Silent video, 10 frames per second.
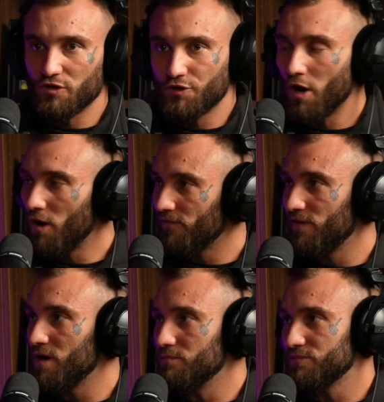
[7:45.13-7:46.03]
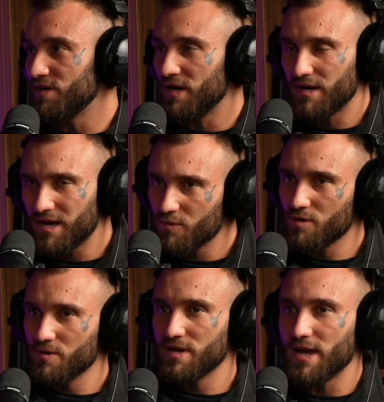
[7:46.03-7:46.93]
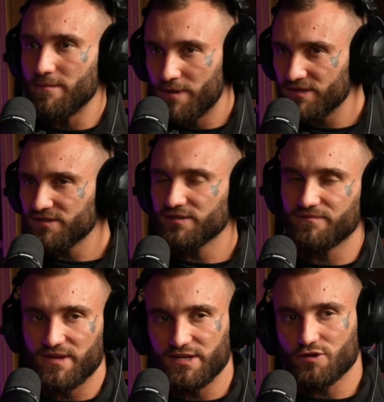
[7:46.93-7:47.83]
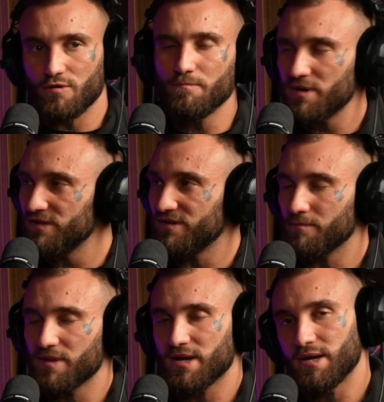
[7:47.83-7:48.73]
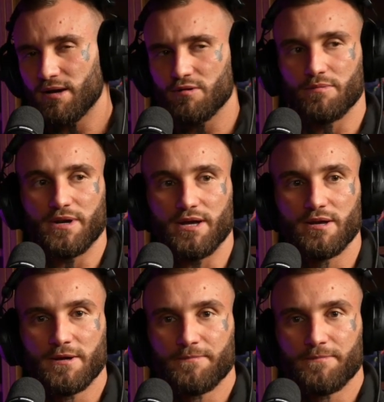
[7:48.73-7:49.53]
door firms, and I was going and getting business for these companies, and I'm thinking, hang on a minute,